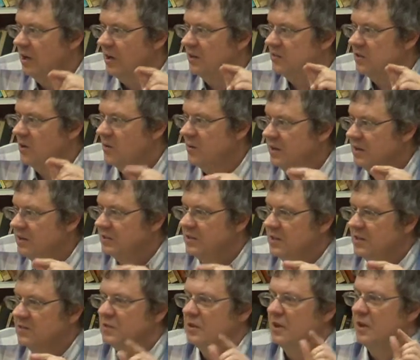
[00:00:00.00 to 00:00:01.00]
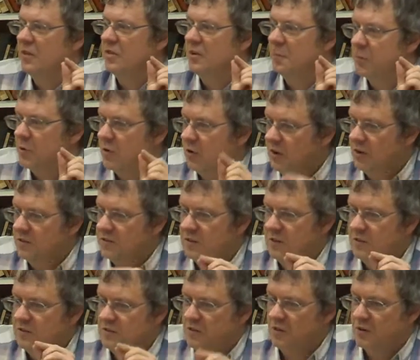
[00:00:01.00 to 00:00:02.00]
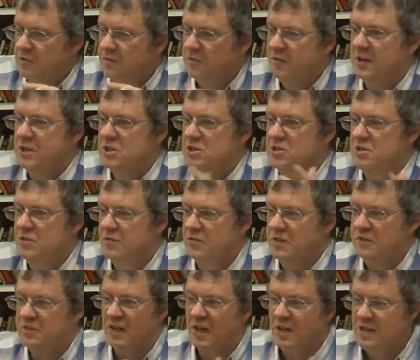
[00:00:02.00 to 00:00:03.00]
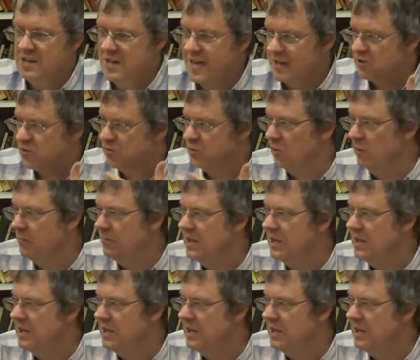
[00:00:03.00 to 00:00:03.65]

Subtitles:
So in a sense, the price is not a function of this natural